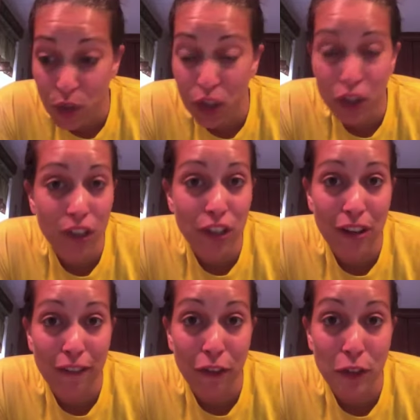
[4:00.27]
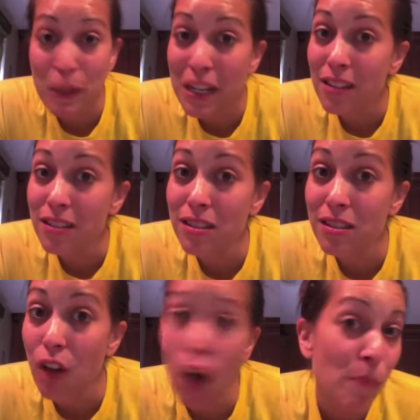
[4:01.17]
one are you going to try first?
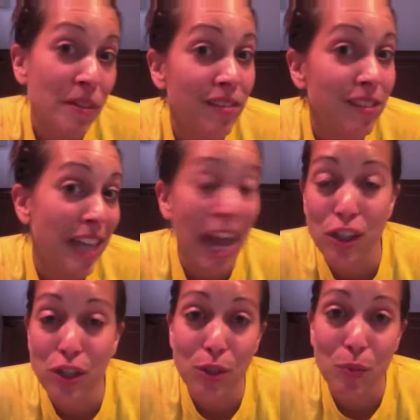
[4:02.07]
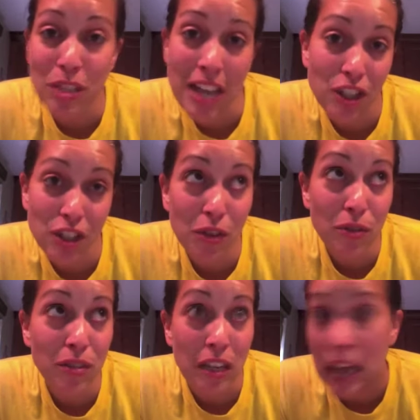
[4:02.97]
Peanuts, almonds, cashews,
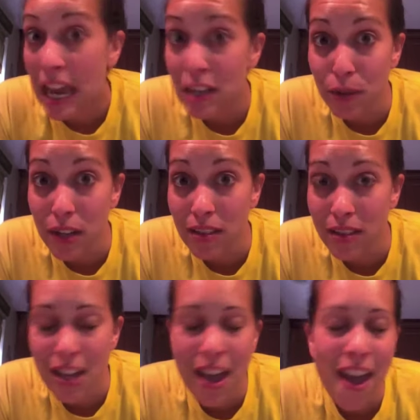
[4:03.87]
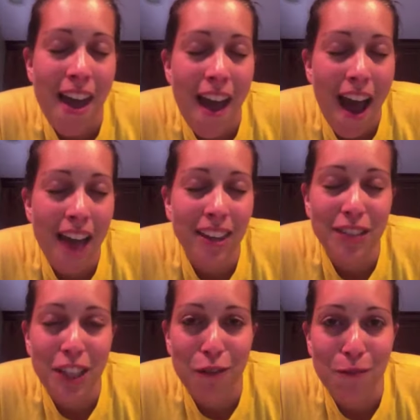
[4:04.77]
pistachios, hazelnuts? I'd love
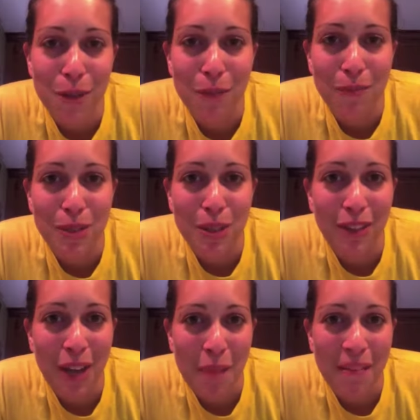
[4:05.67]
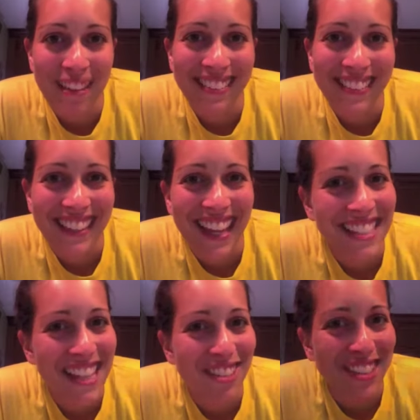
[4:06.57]
to hear from you, so leave a comment. Thanks,
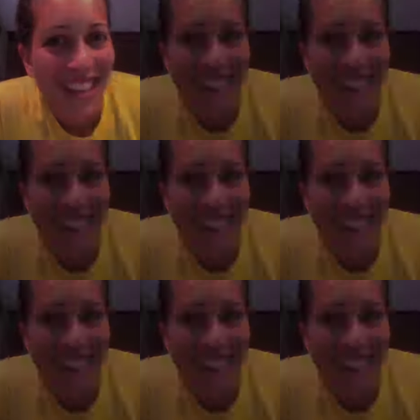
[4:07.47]
have a good day.